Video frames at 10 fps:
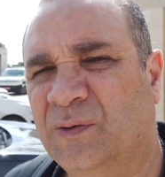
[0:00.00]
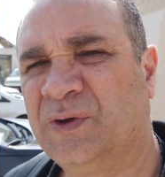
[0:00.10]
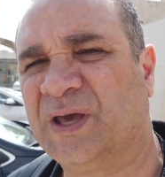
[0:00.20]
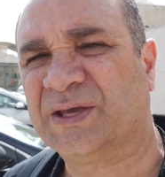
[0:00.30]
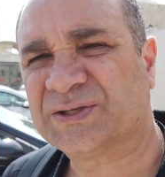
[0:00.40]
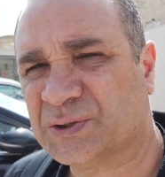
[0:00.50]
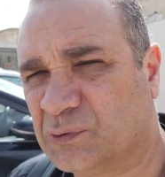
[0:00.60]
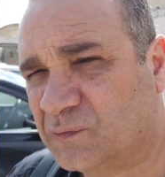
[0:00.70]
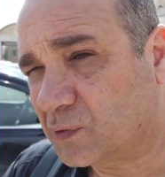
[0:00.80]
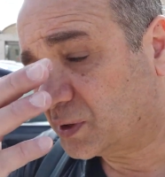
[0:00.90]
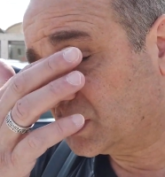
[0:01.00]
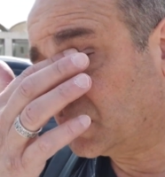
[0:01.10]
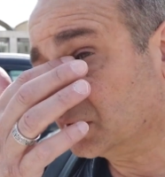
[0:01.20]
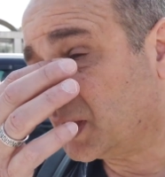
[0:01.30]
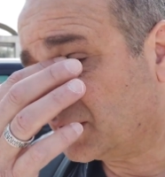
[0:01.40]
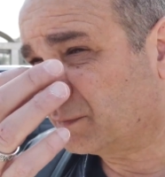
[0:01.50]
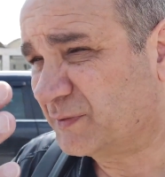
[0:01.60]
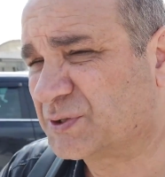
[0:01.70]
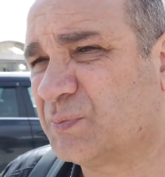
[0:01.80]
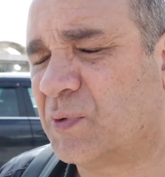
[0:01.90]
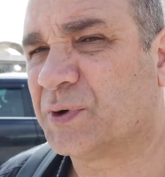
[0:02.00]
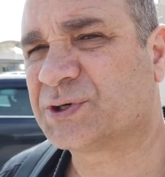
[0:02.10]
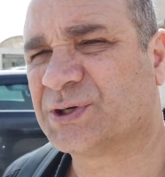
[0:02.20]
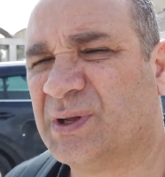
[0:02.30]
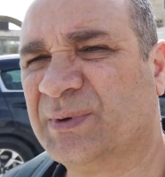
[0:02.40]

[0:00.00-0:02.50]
Okay, so for a lot of this portion,